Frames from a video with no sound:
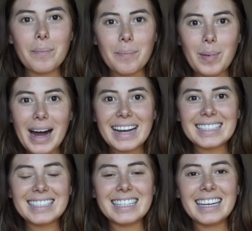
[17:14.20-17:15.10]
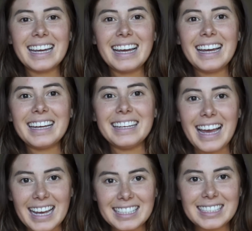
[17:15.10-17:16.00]
But
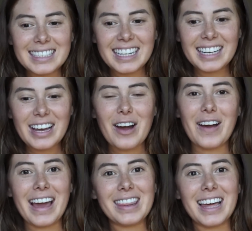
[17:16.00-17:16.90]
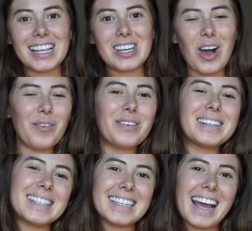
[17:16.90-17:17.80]
yes, okay, that's all for
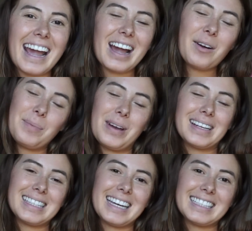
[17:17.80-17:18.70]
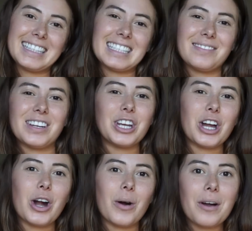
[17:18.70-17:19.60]
today. I hope you guys liked this
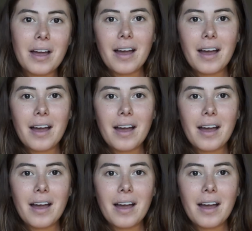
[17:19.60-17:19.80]
video.